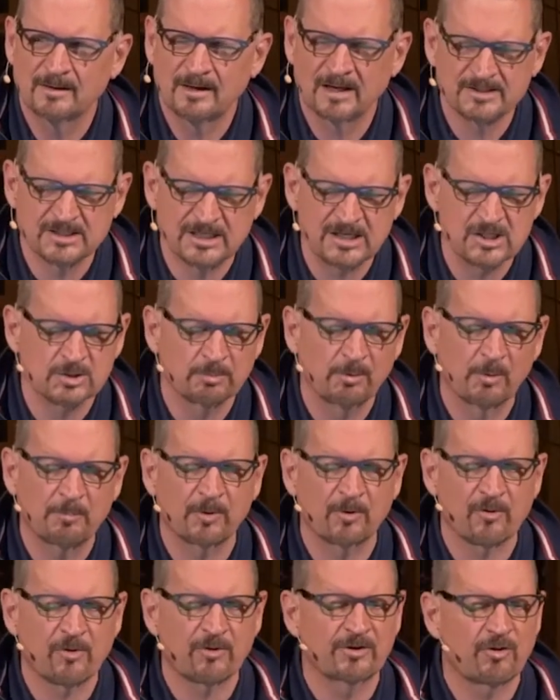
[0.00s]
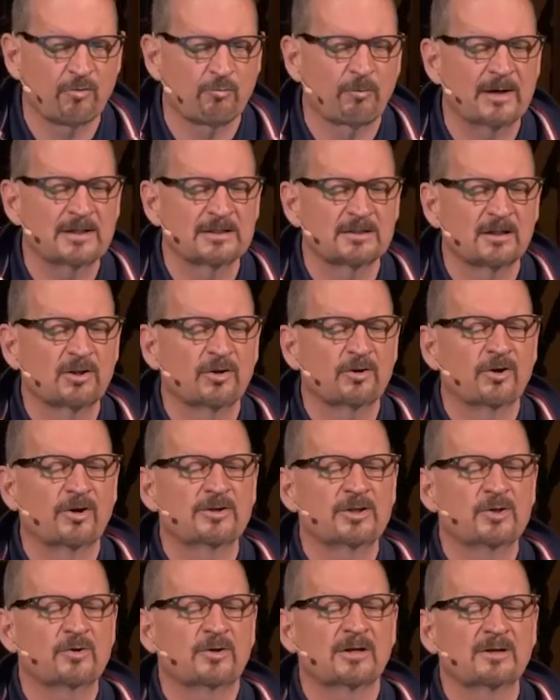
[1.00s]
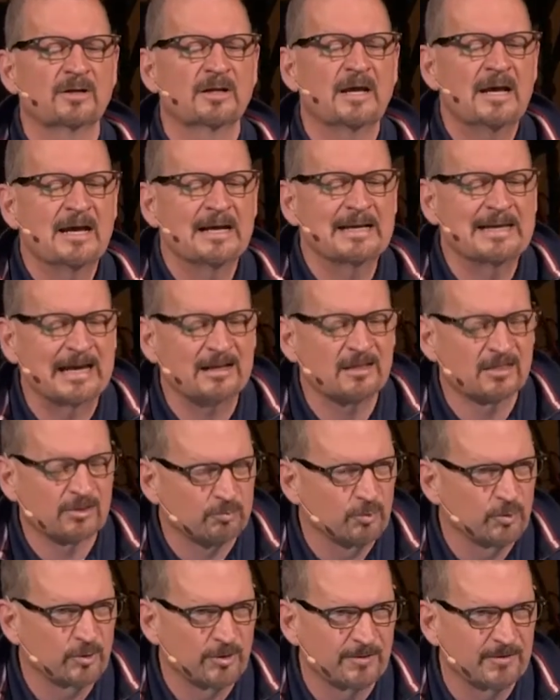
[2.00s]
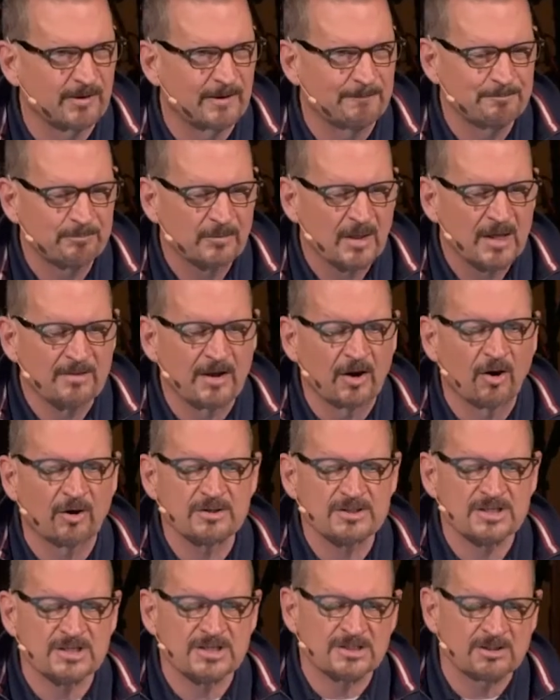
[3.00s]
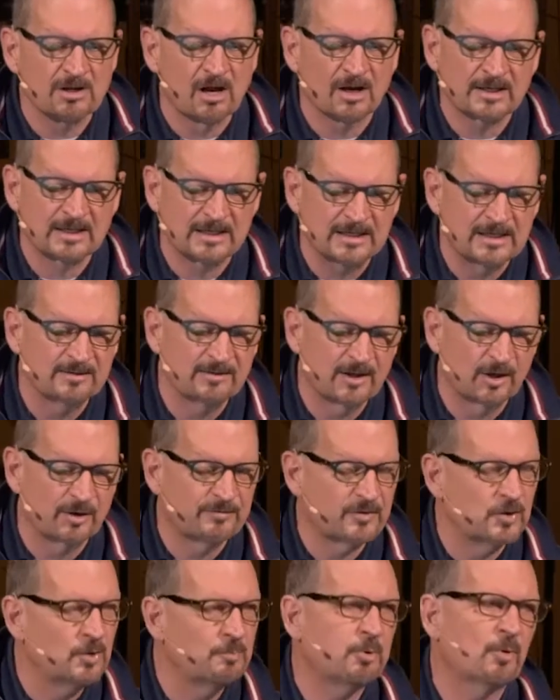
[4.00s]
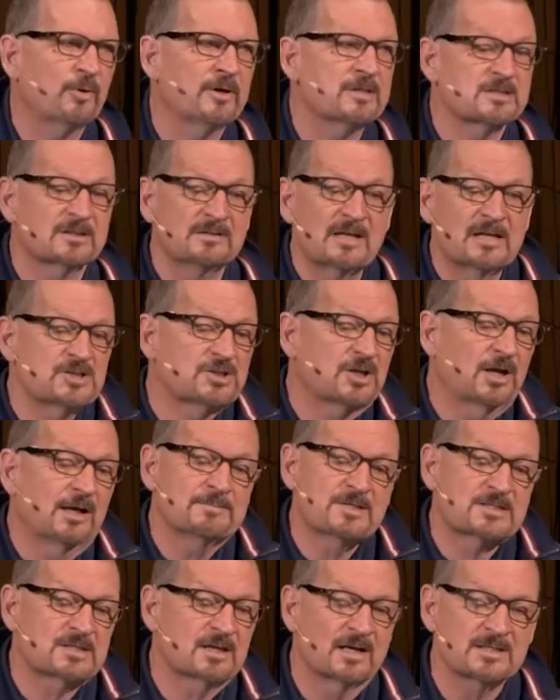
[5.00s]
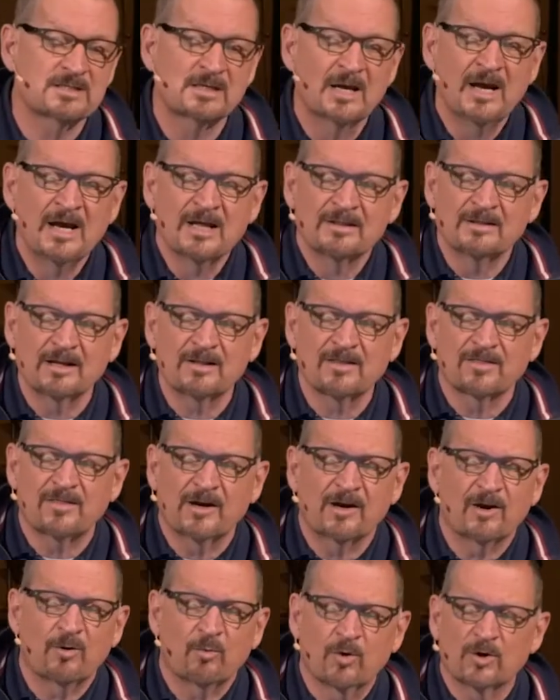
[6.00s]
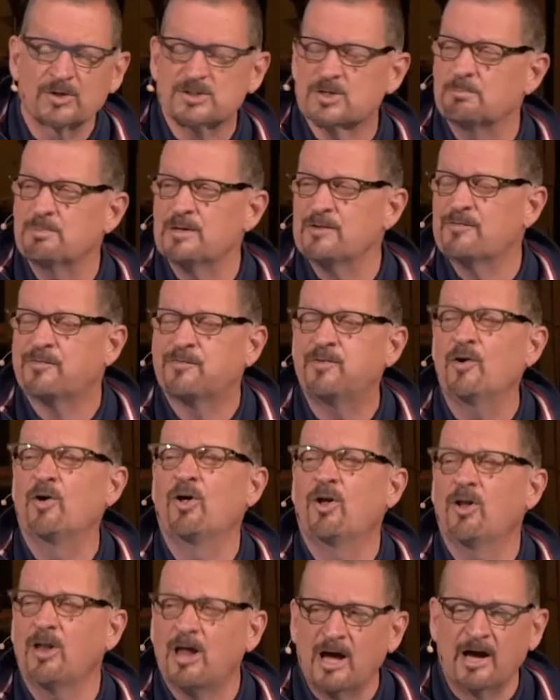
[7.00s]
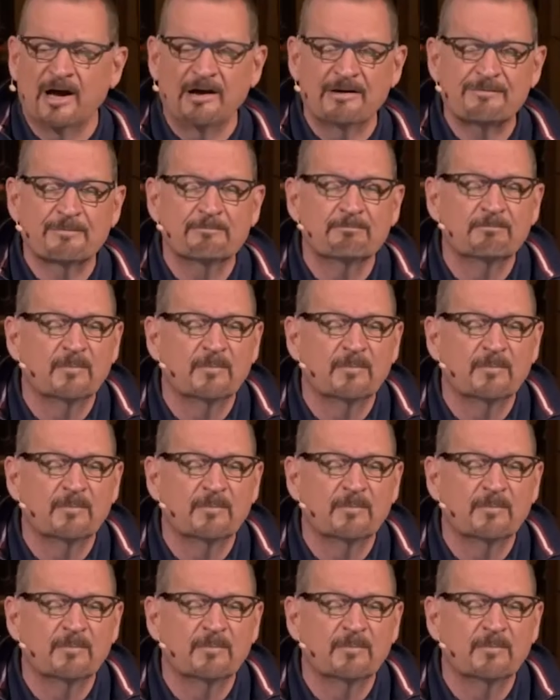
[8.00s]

A teachable person is ready to learn. You can get through to them. They aren't stuck in their viewpoints. And then James says that we were to be full of